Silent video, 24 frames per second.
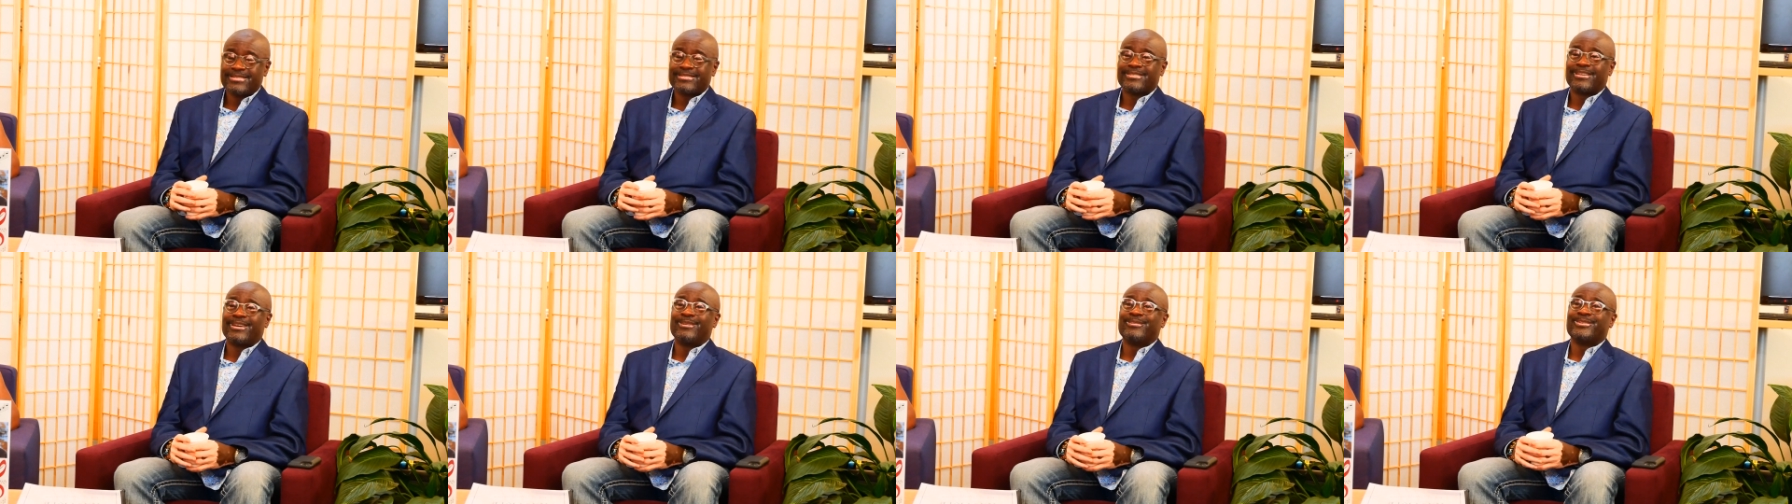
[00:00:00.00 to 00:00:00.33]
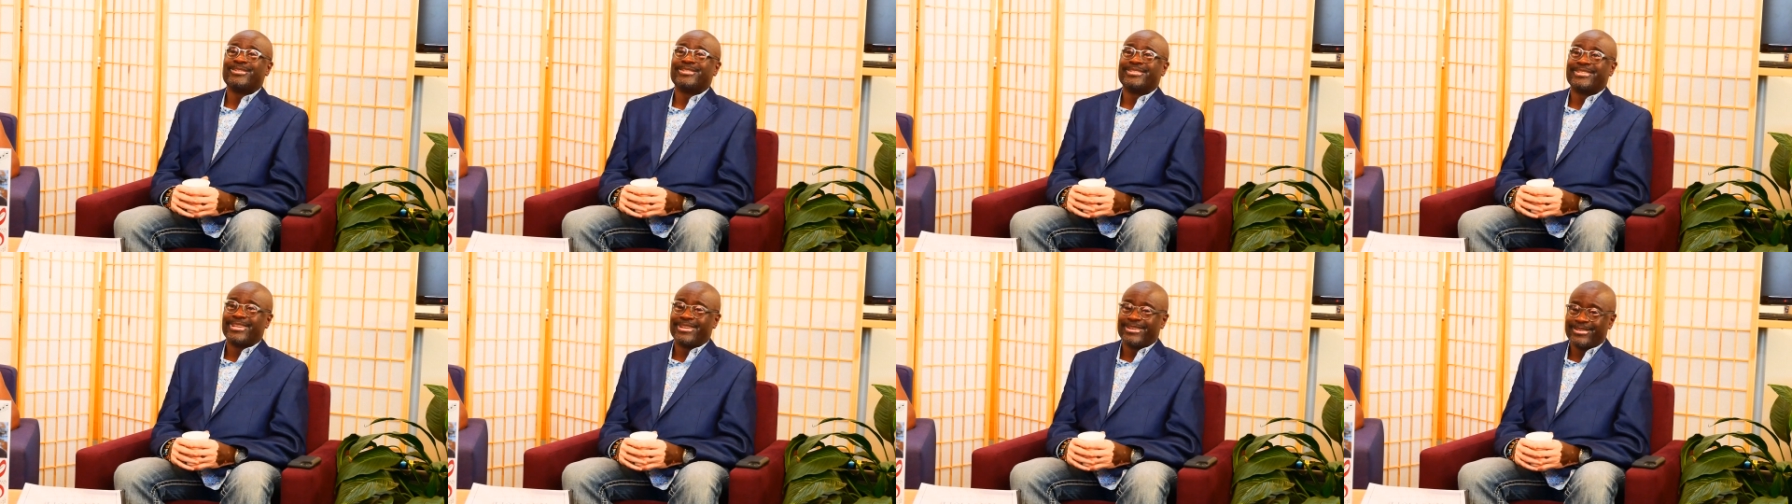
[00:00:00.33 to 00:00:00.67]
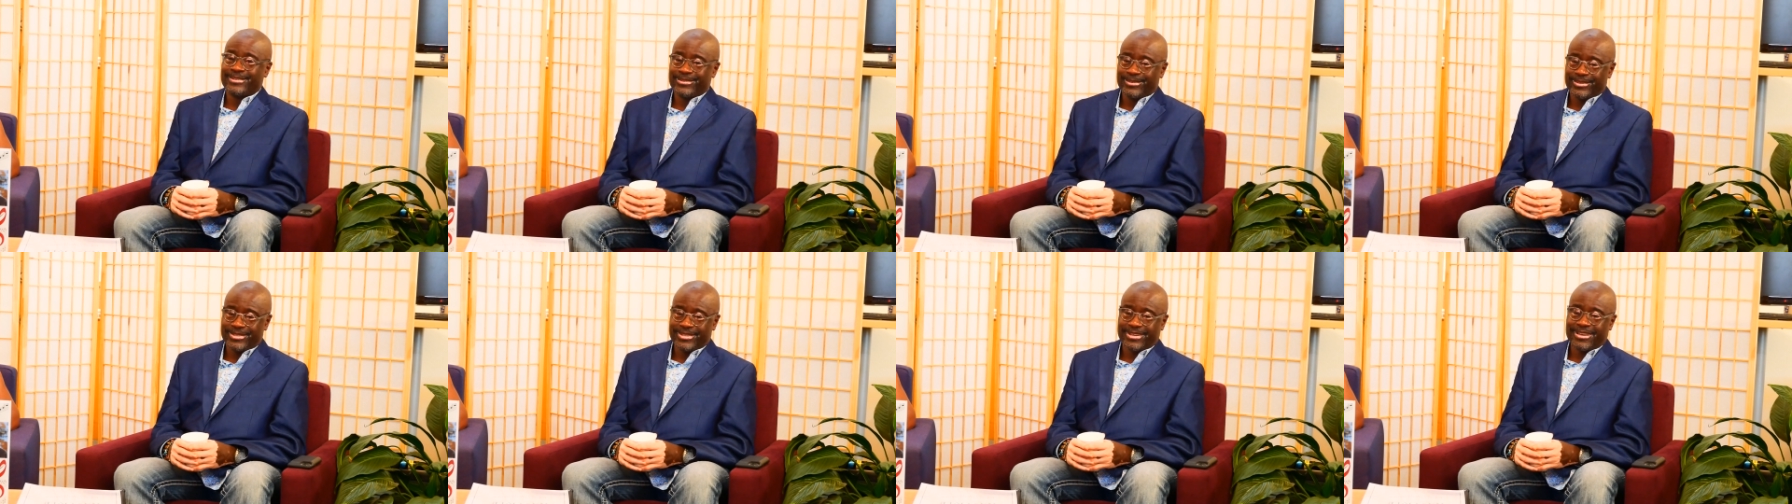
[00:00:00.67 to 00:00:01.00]
so I was there
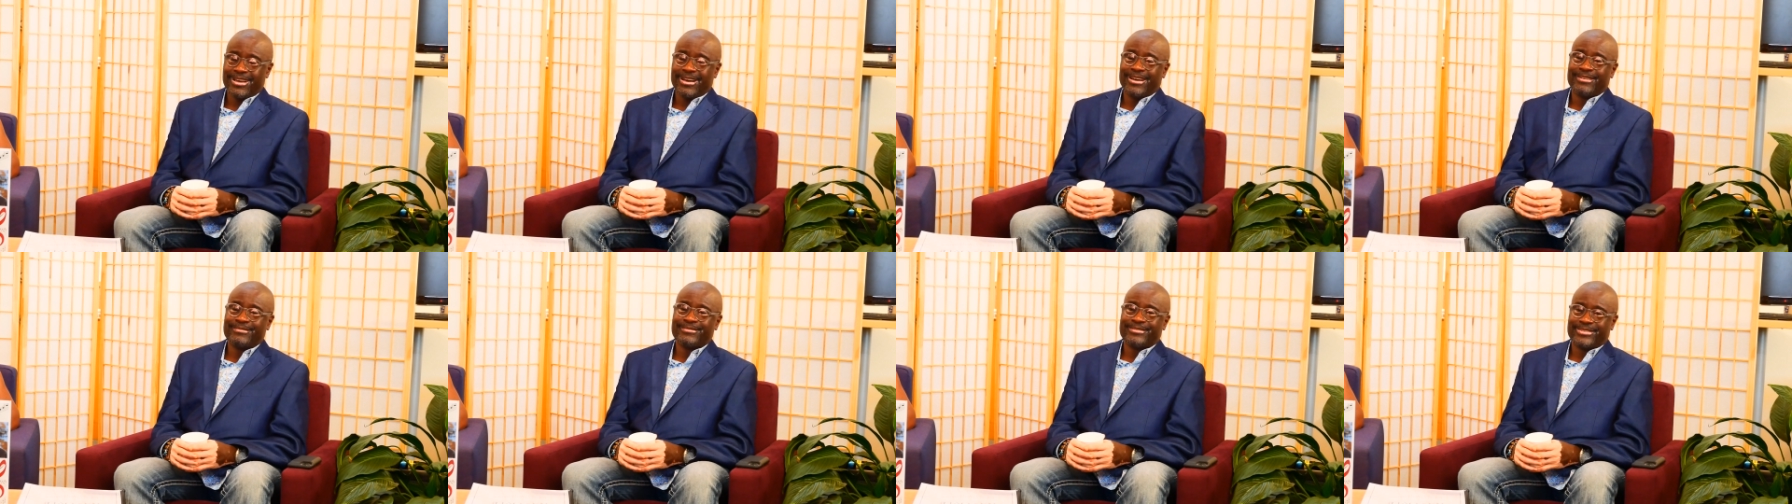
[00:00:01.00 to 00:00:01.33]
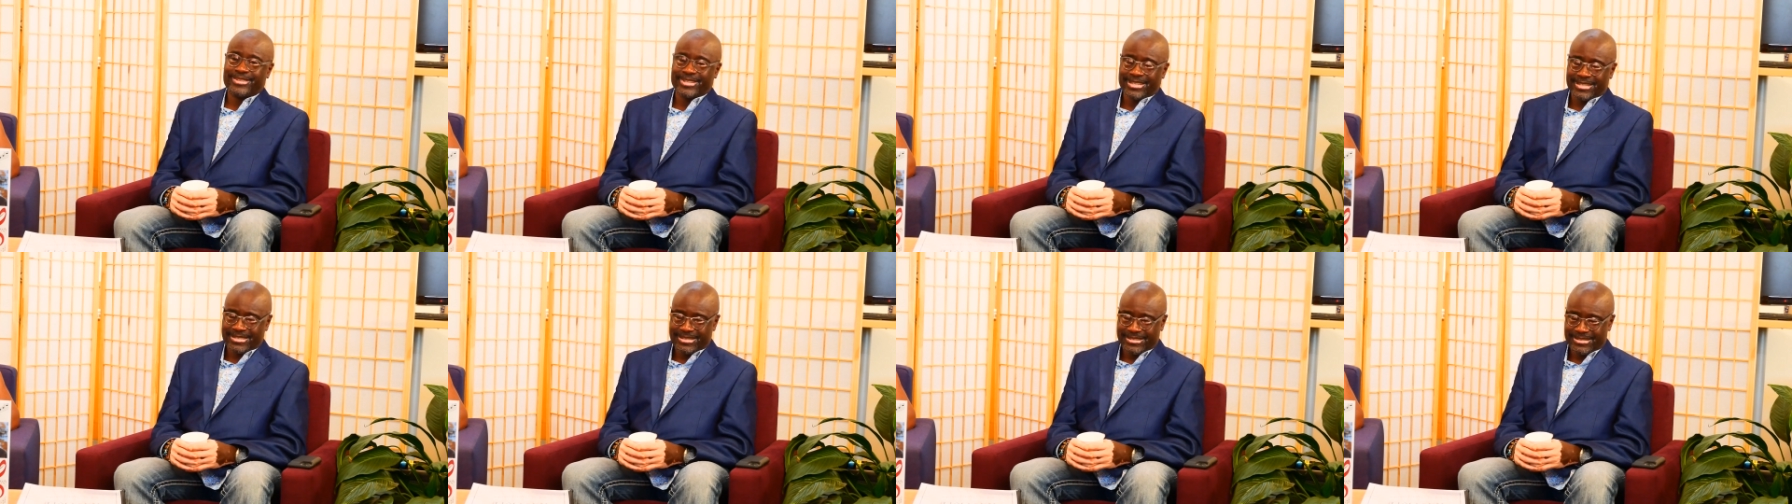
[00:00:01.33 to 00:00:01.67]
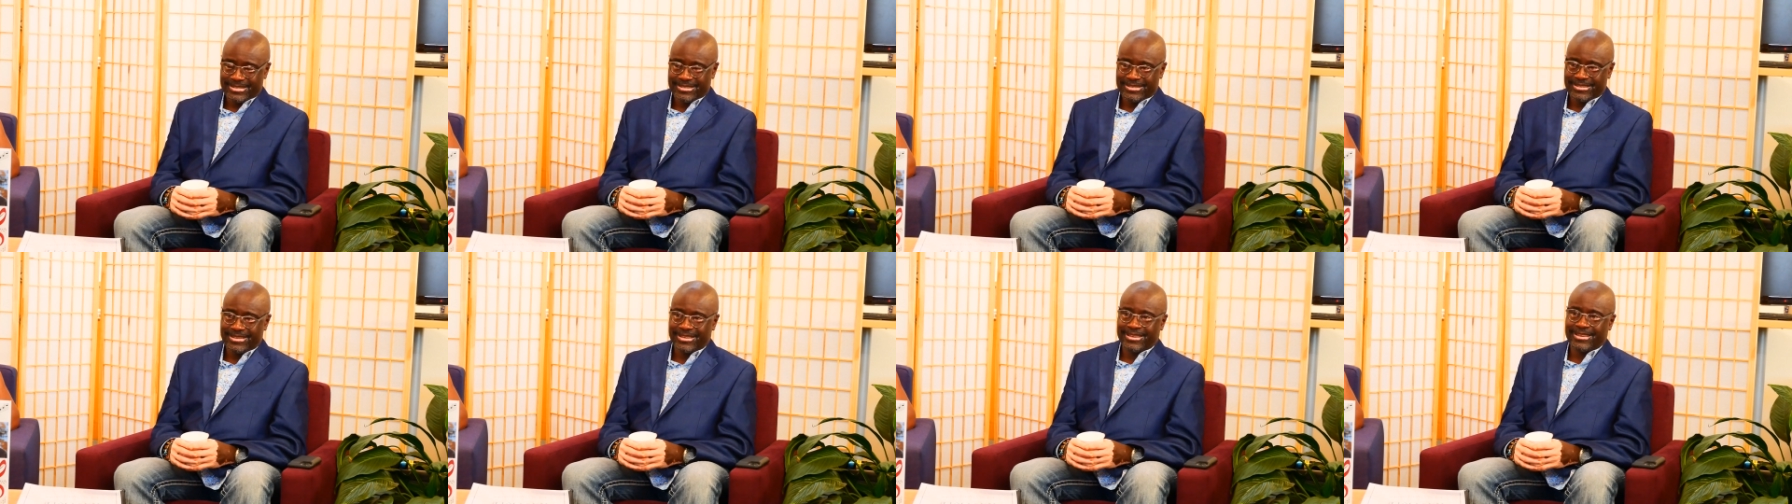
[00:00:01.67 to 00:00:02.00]
during the conflict,
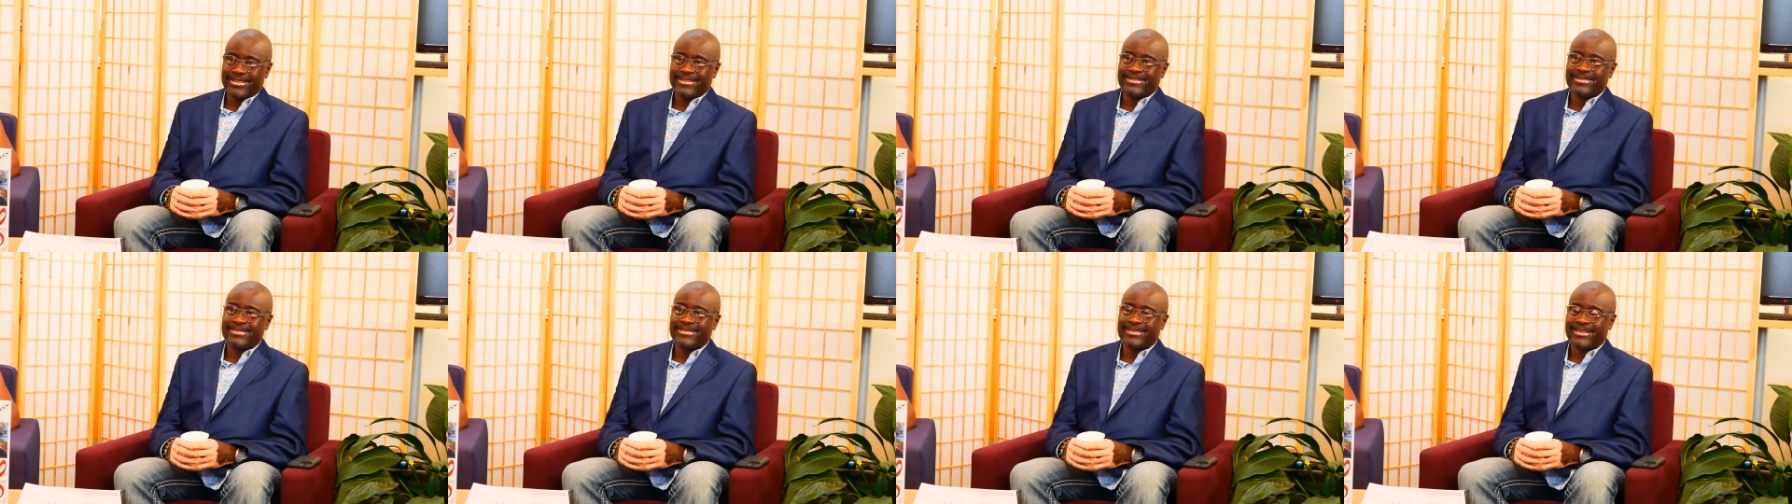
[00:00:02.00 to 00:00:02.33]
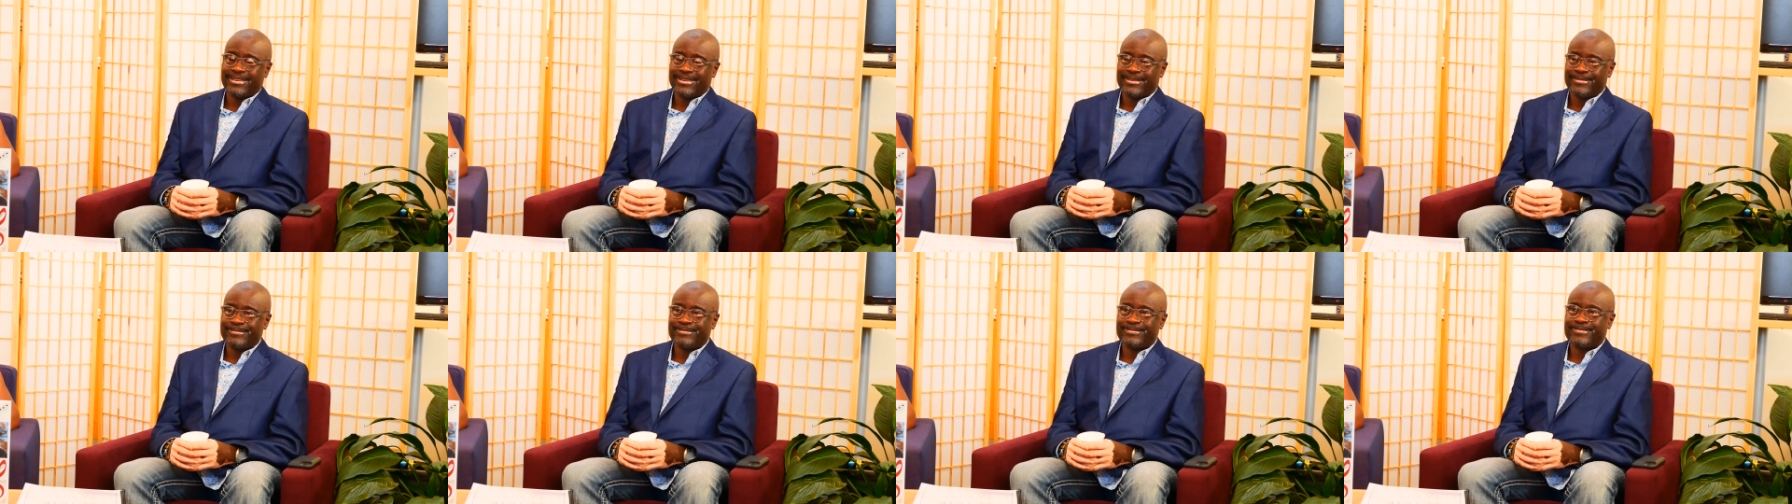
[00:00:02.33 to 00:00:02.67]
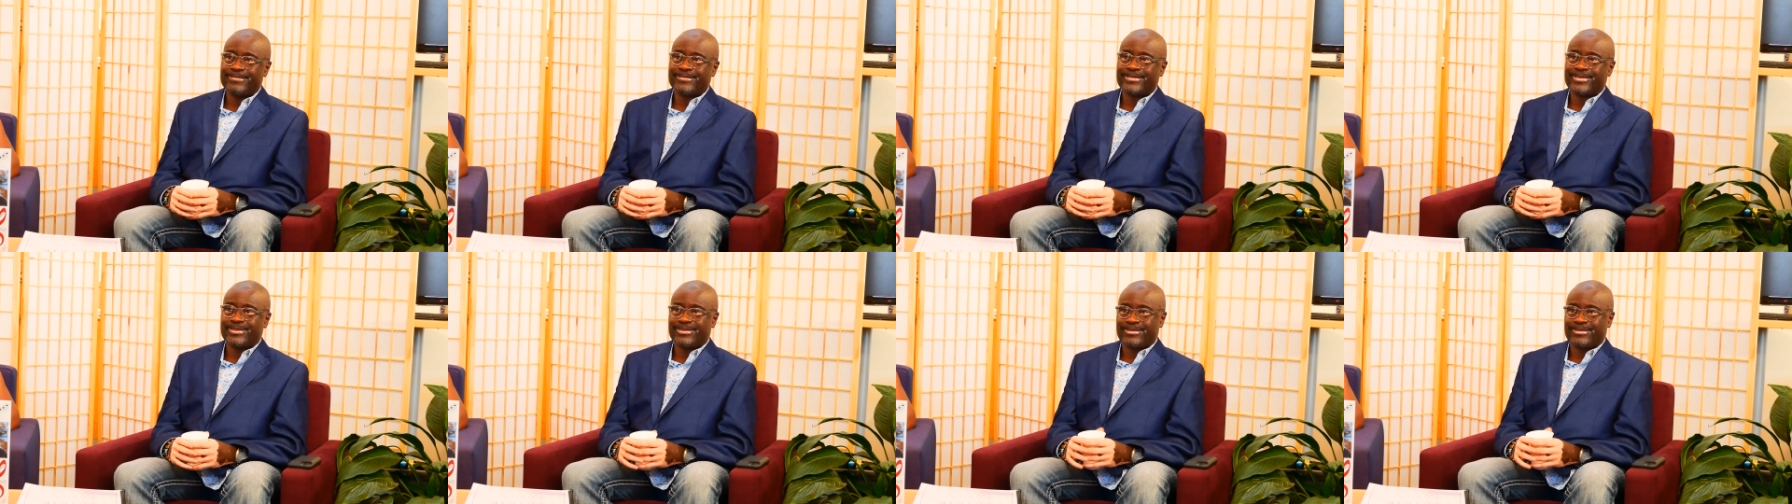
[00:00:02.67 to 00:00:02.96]
and um,